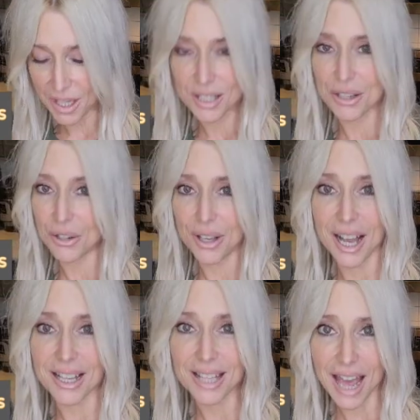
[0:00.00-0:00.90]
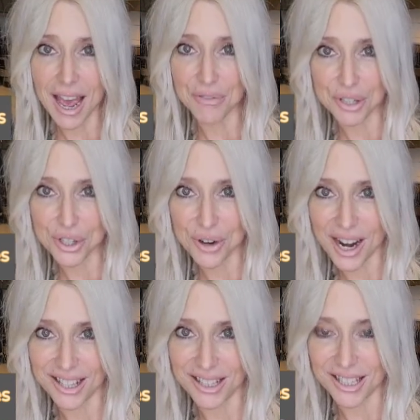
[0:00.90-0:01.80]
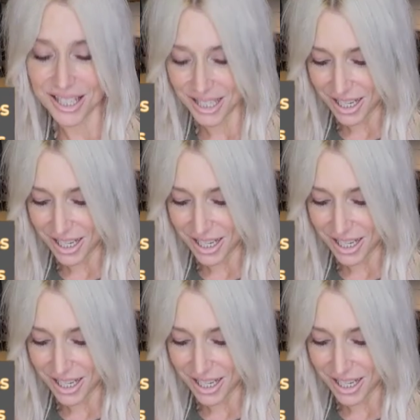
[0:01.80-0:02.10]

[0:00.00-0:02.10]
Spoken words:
So you guys have to try this.